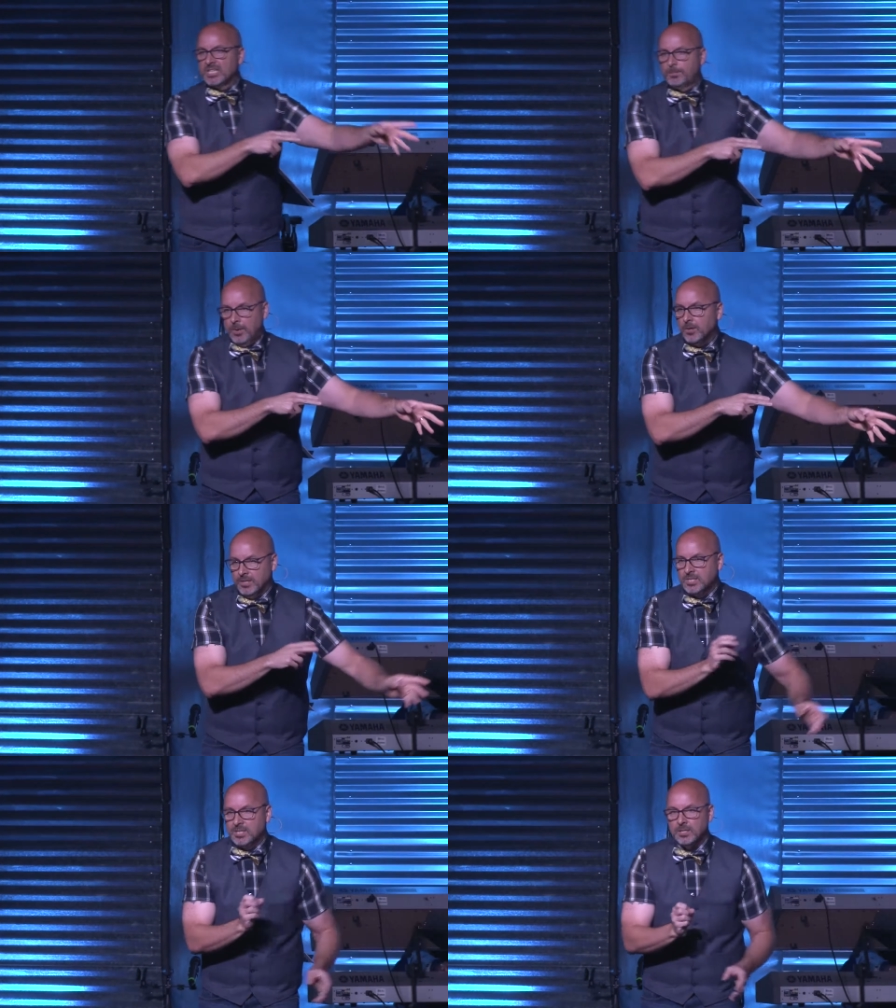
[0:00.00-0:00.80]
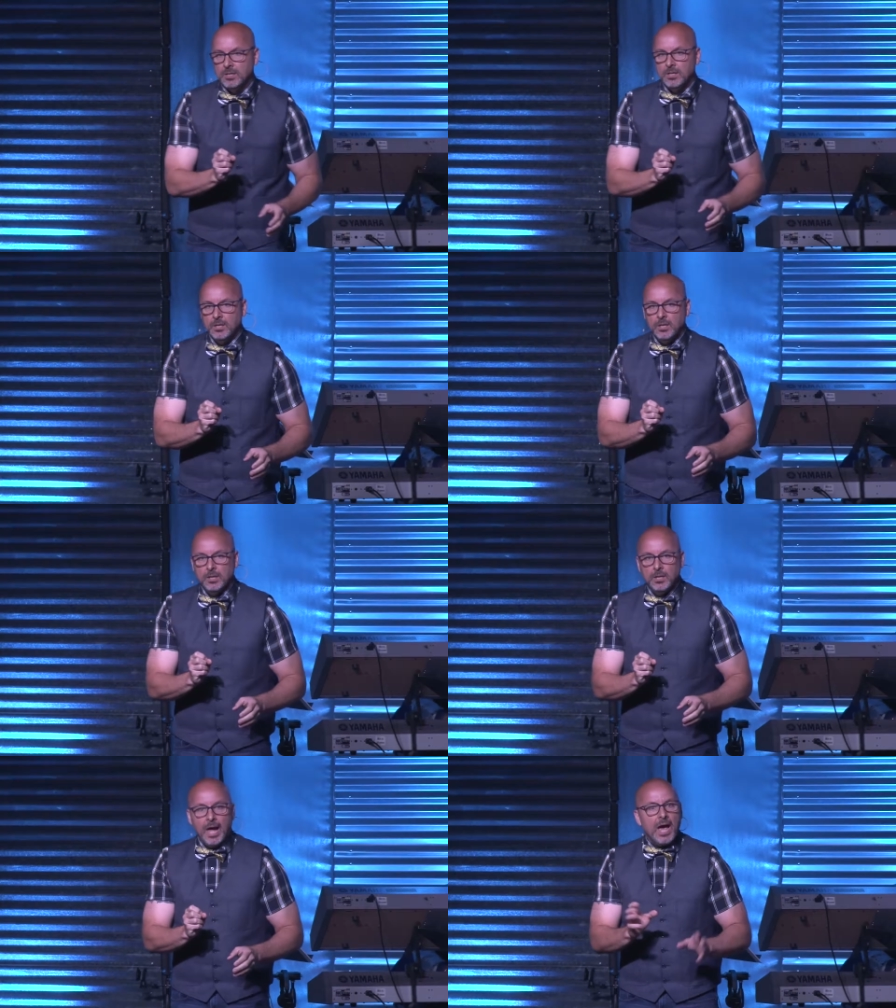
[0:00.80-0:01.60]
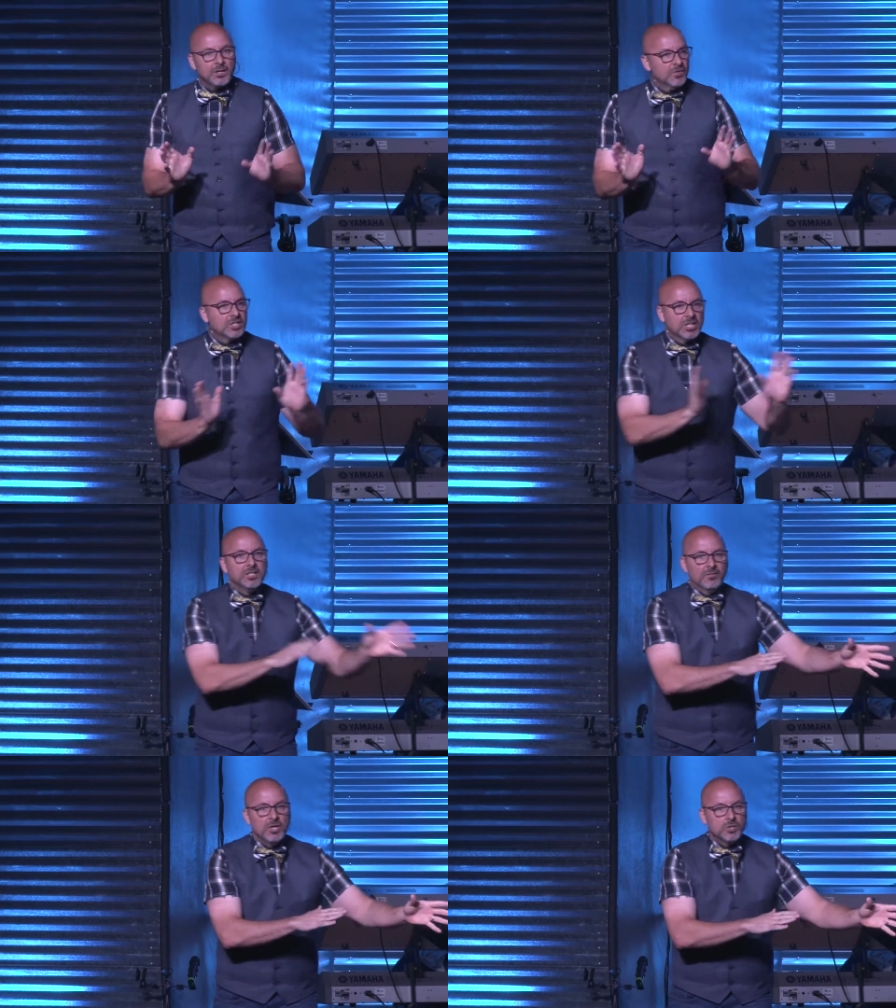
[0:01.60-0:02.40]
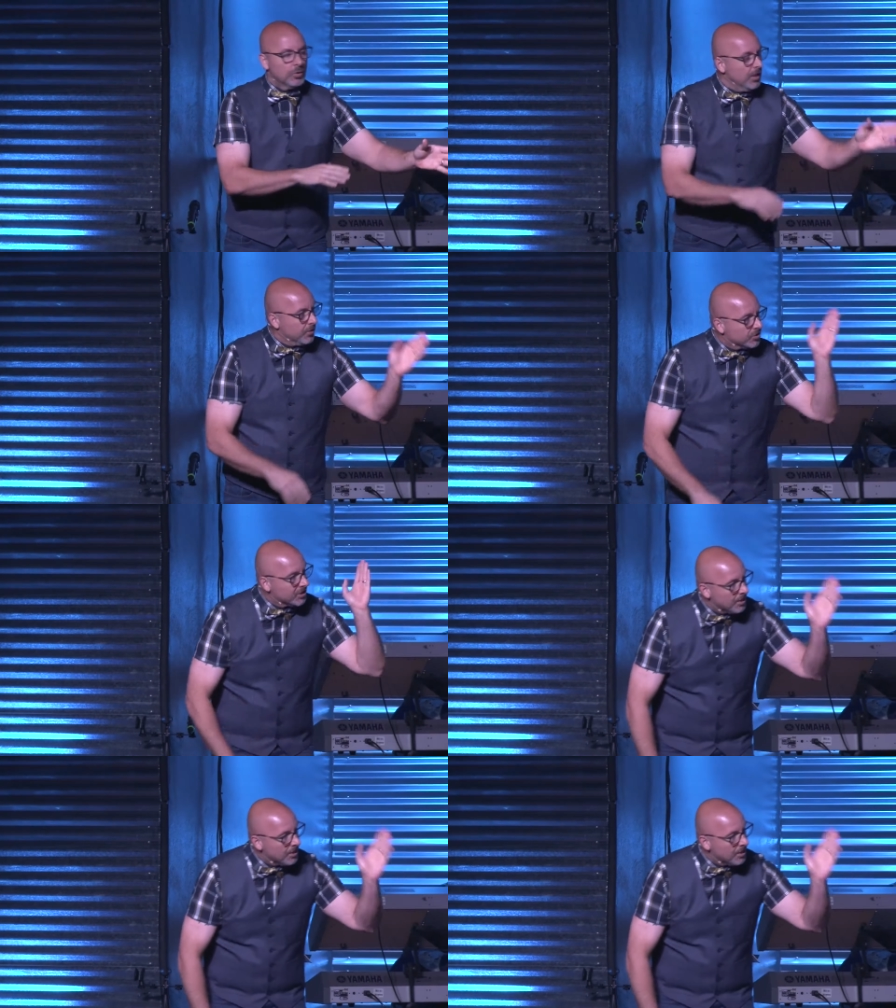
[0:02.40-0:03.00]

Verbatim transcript: spirits out of this individual. There's a